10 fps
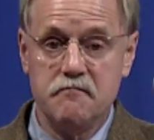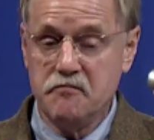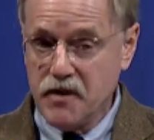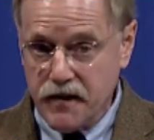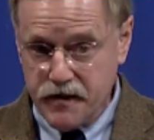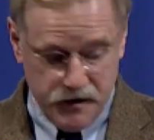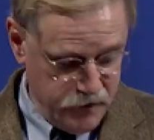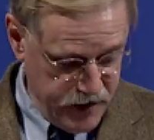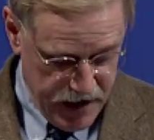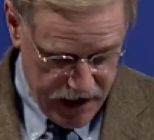Nothing could
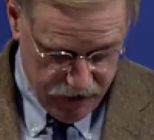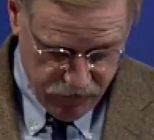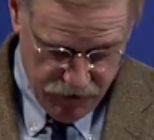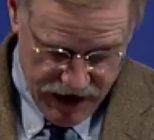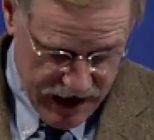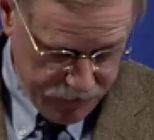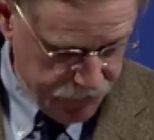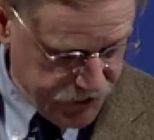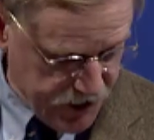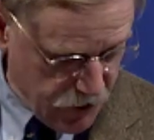be gained from that,
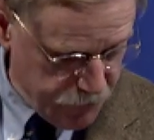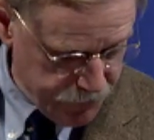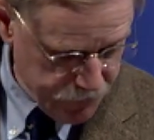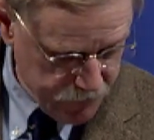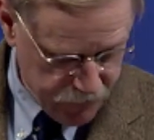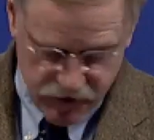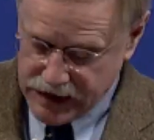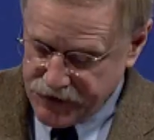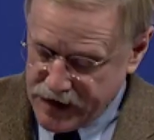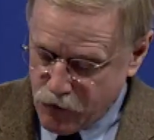so
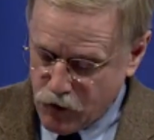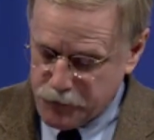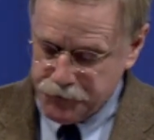forget that one.